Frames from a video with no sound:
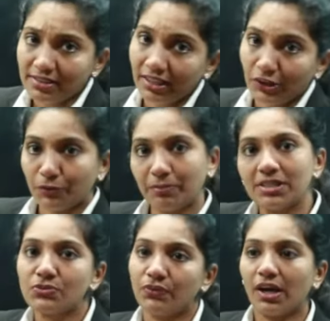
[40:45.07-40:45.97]
liquid
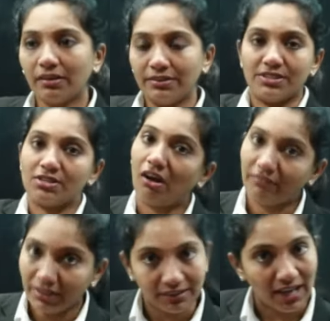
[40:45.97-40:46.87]
means we are
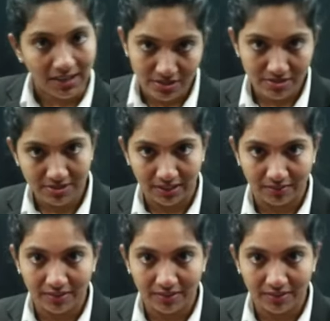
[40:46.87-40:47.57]
dissolving gaseous thing